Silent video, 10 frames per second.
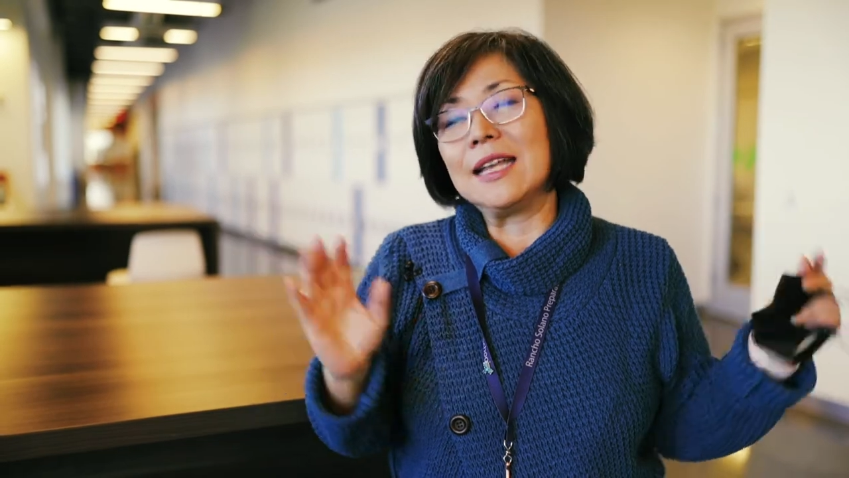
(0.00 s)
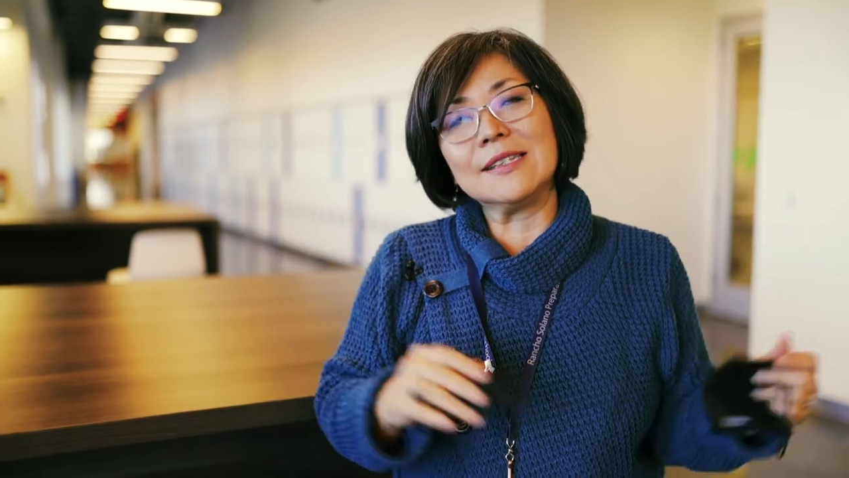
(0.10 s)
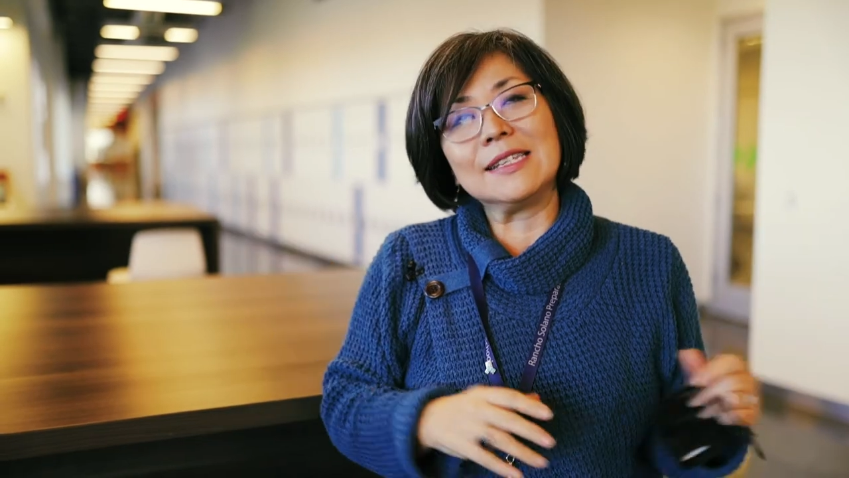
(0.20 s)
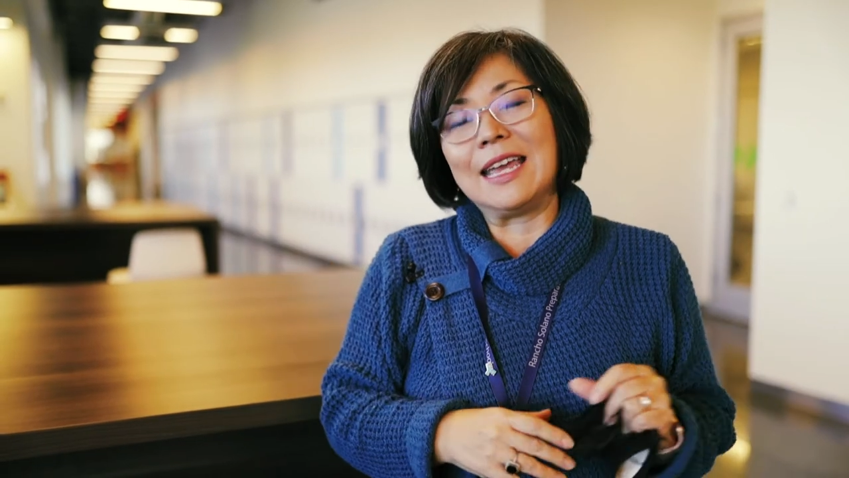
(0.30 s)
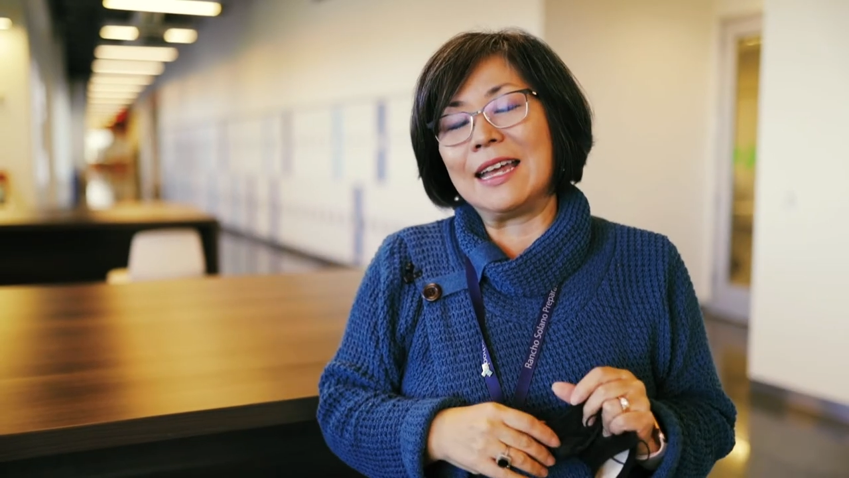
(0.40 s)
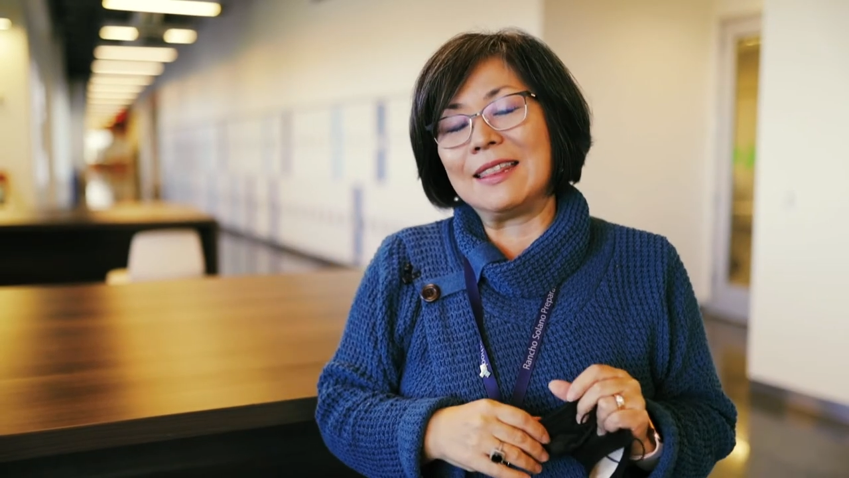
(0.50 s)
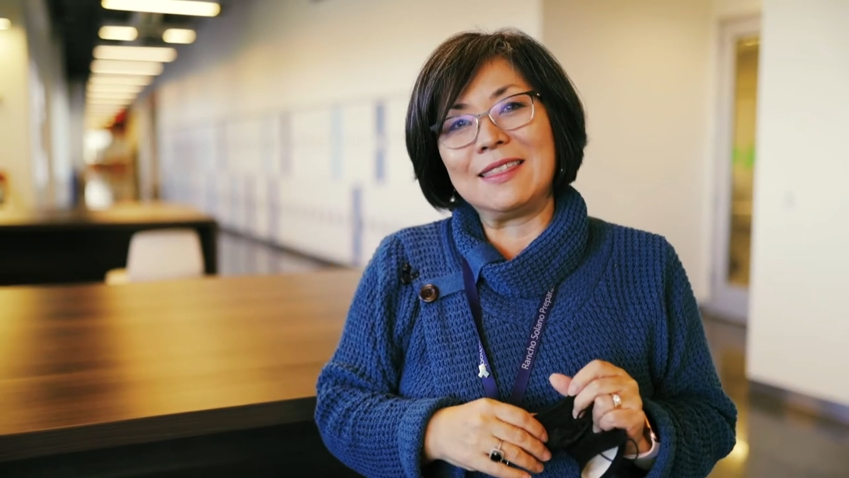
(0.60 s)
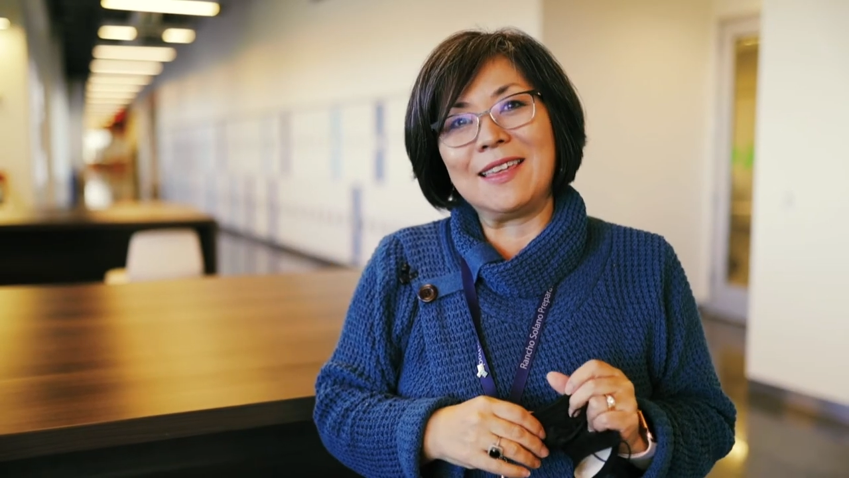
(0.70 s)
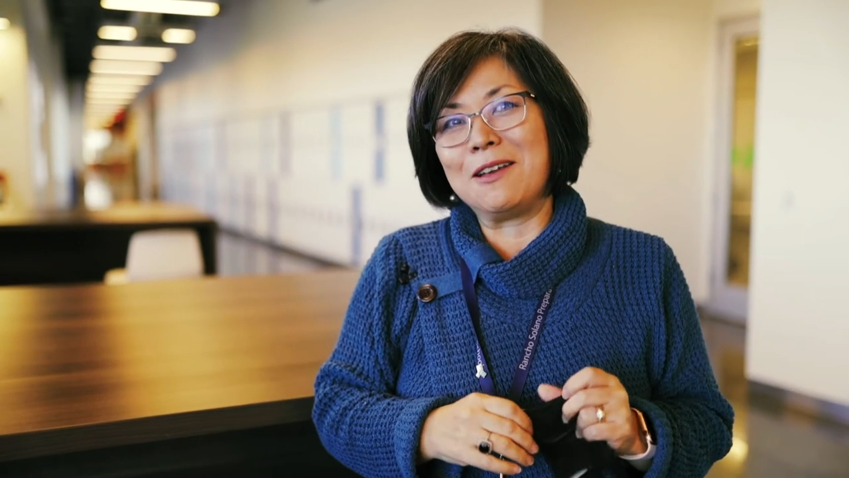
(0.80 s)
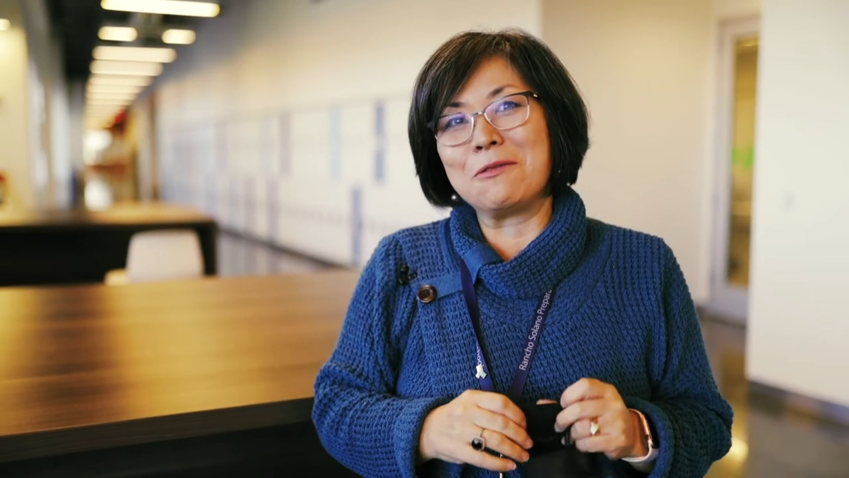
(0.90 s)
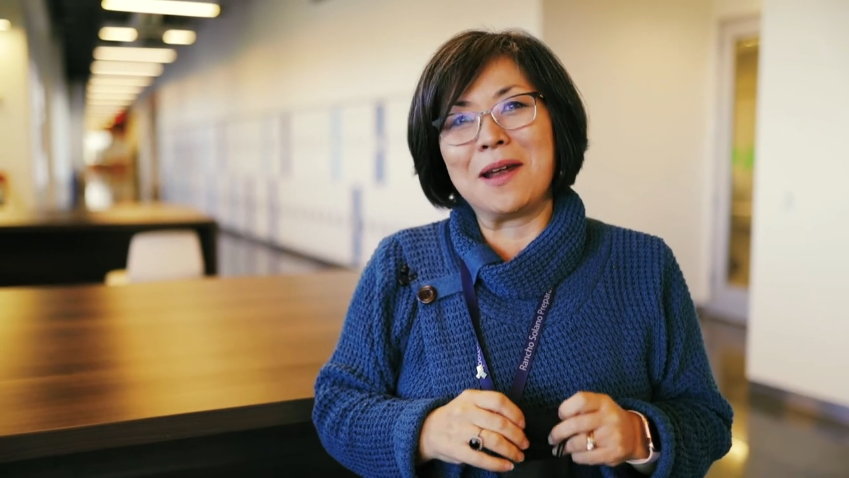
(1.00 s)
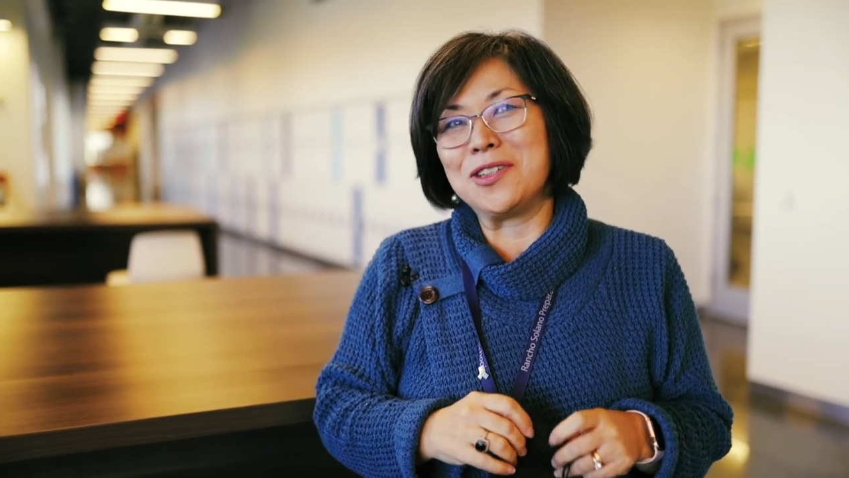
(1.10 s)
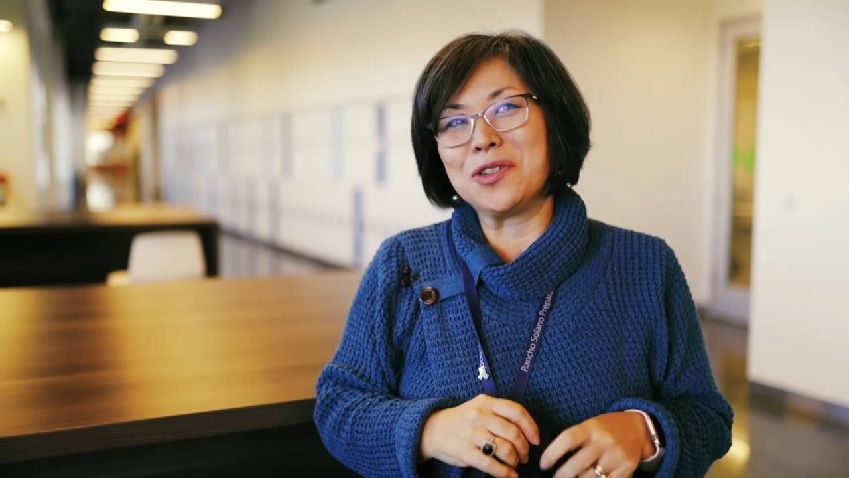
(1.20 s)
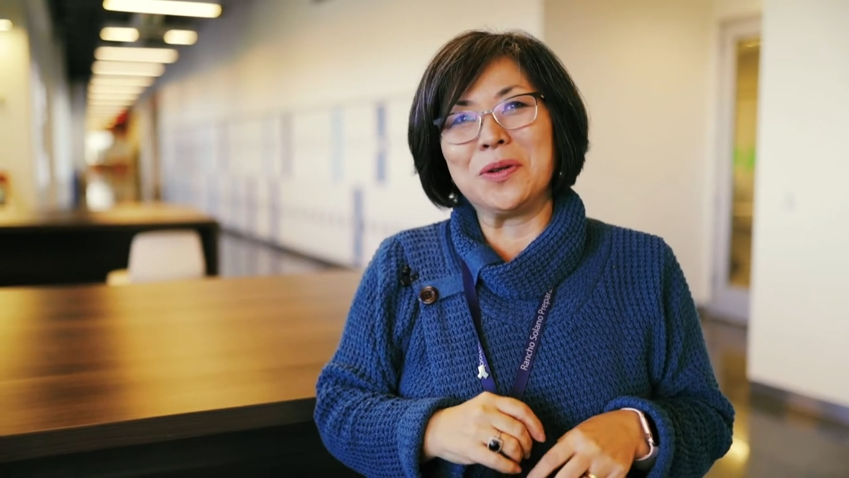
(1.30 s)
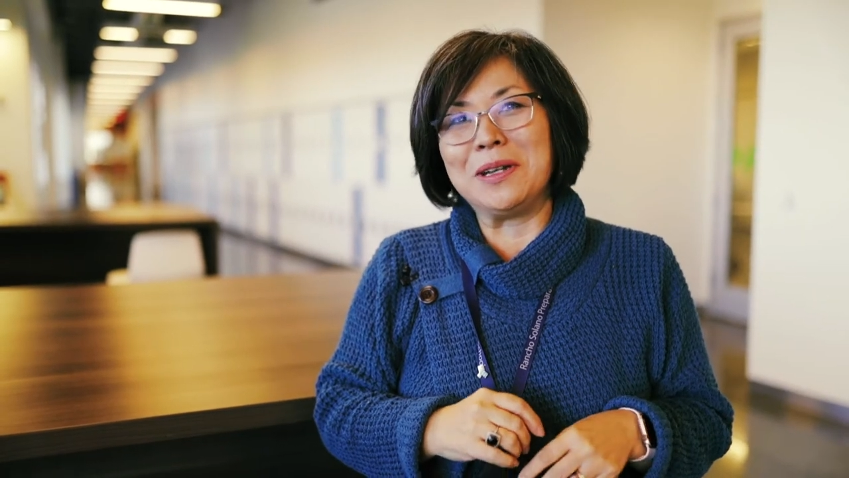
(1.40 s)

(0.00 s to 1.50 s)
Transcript: I just can't thank Rancho